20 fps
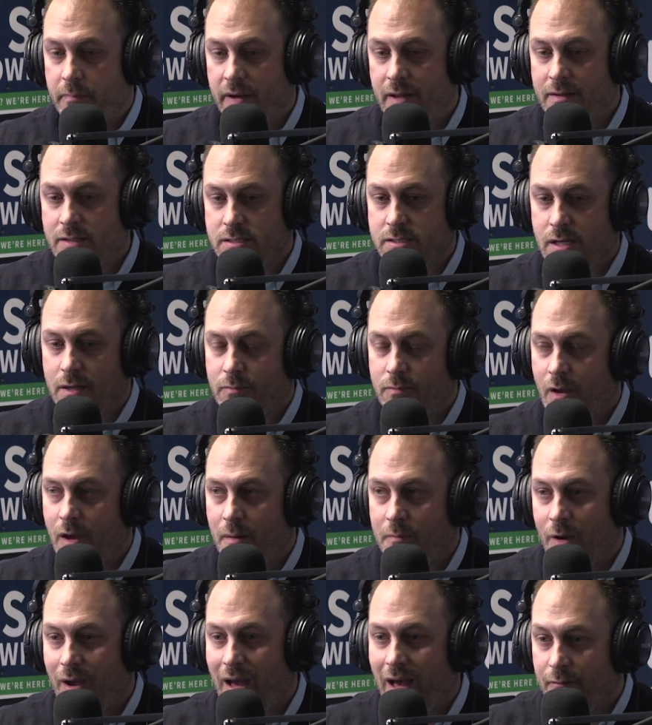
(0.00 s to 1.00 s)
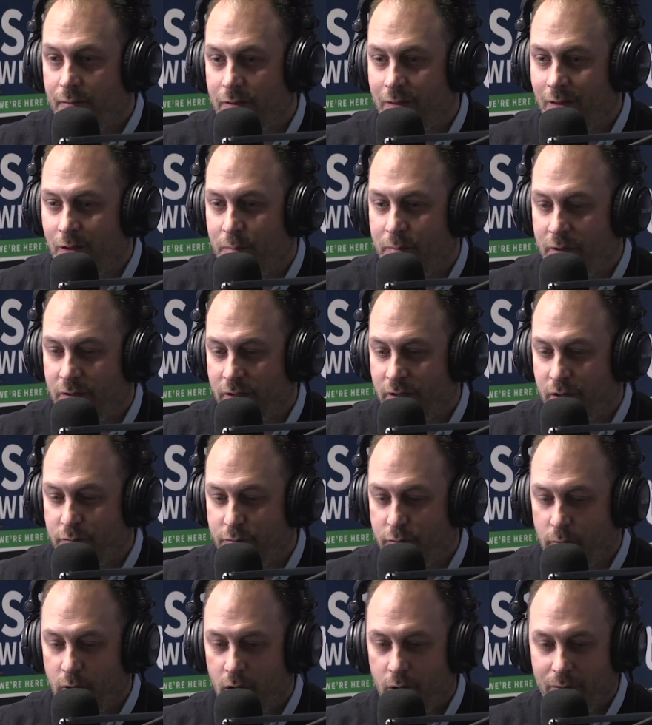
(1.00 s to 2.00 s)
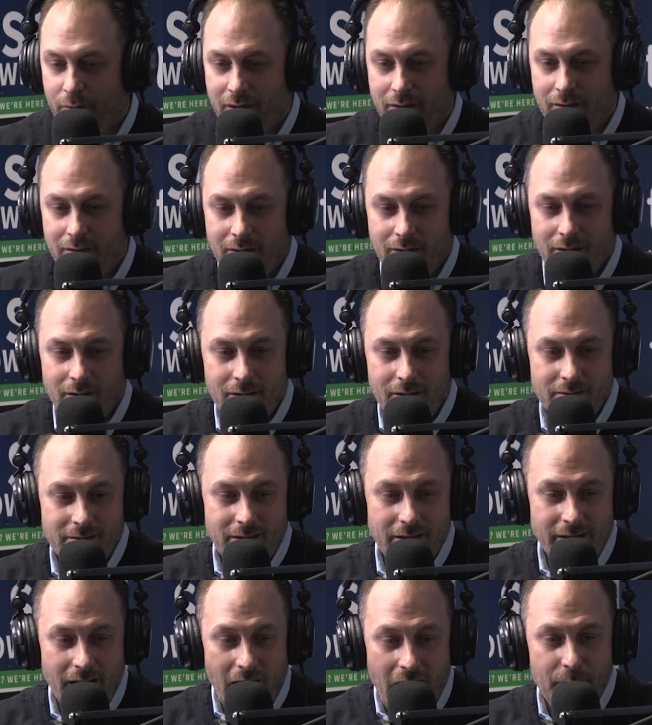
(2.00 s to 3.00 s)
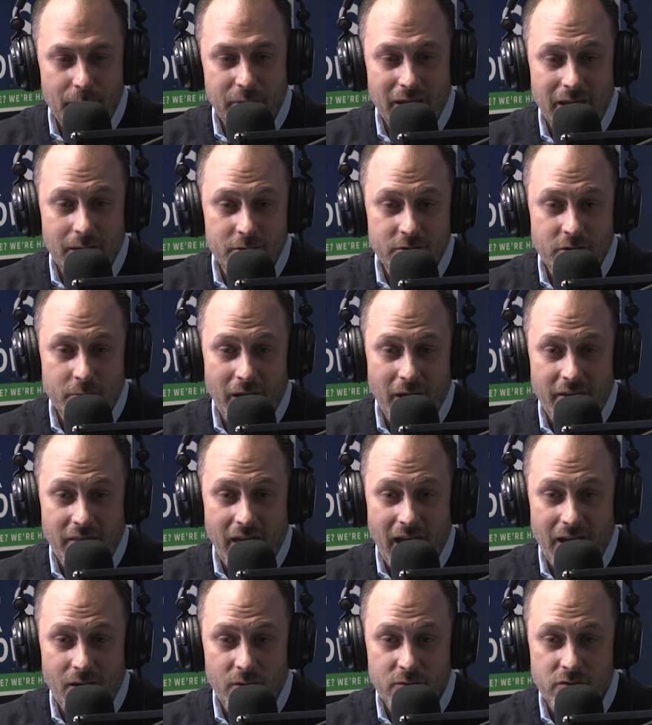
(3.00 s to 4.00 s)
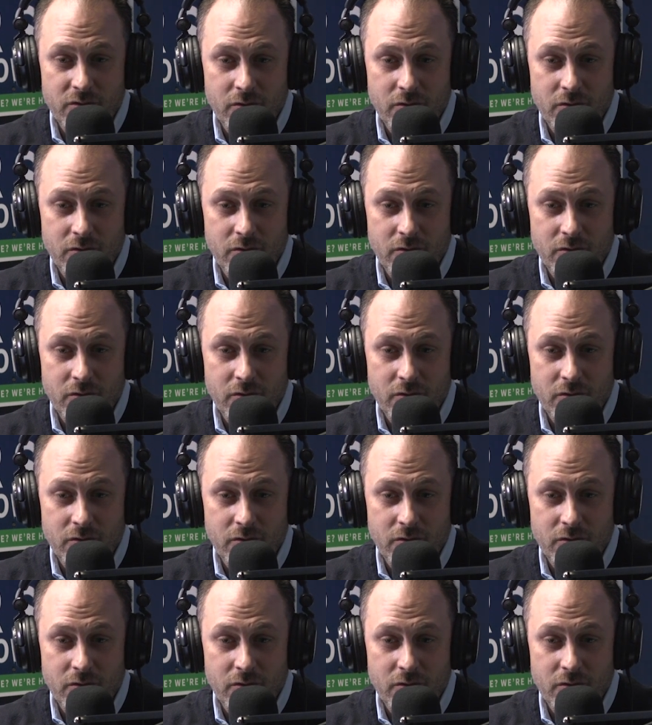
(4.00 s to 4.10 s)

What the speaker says: But at the same time, you're having the ability from going to not be able to buy the house.